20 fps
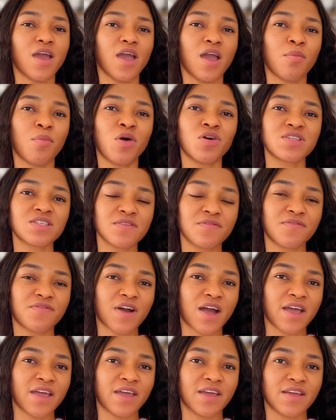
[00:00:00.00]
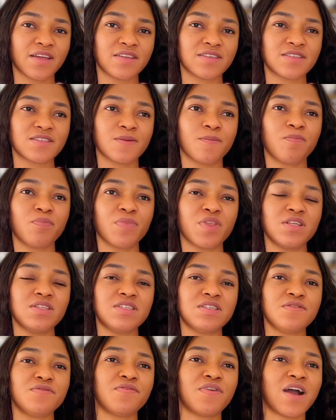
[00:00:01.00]
Emulsifiers
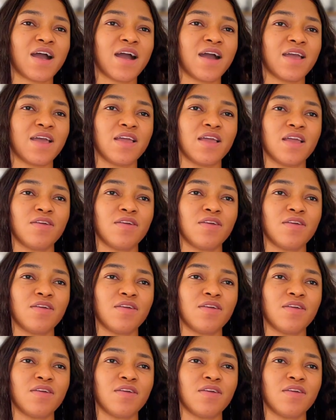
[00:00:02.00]
differ